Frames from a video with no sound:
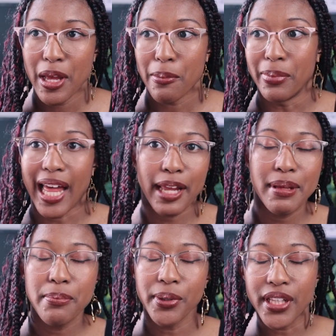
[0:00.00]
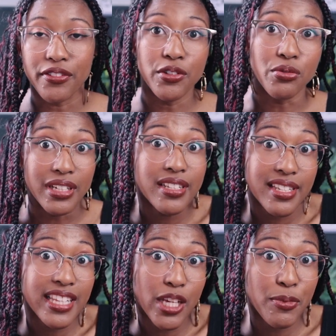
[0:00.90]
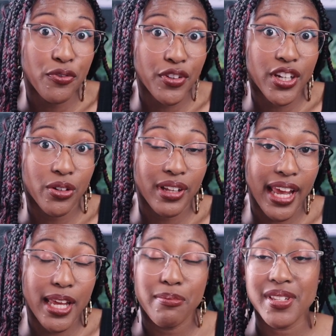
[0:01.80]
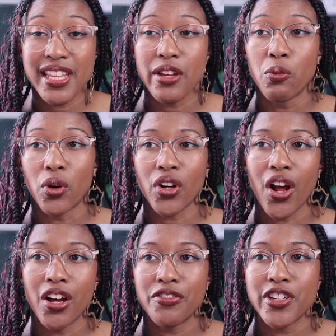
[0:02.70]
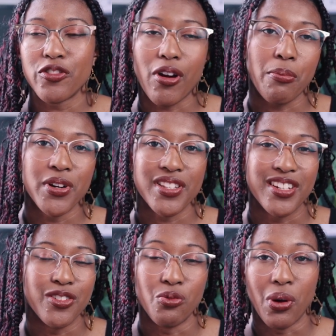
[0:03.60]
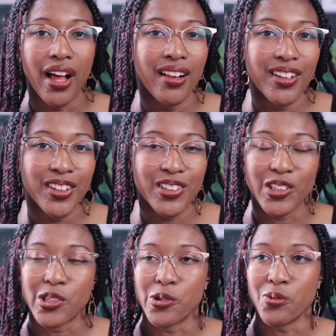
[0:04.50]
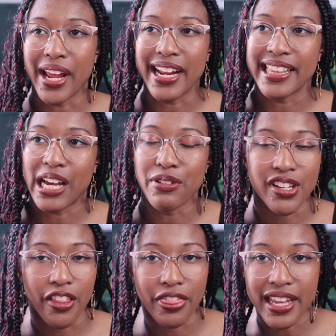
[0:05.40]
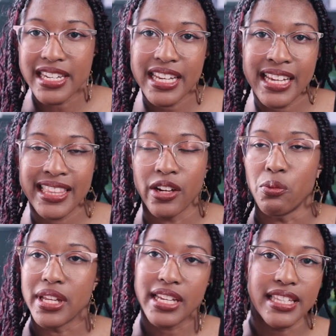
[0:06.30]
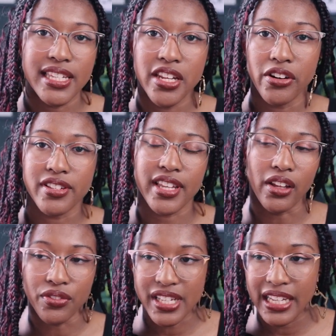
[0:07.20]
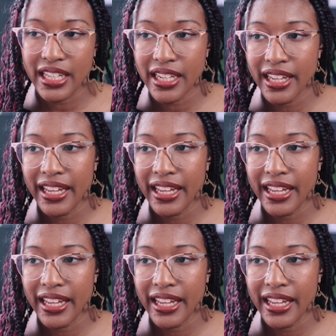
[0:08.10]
Black people, if you did see them in video games, they weren't often represented well or in a way that was authentic that we can see ourselves in.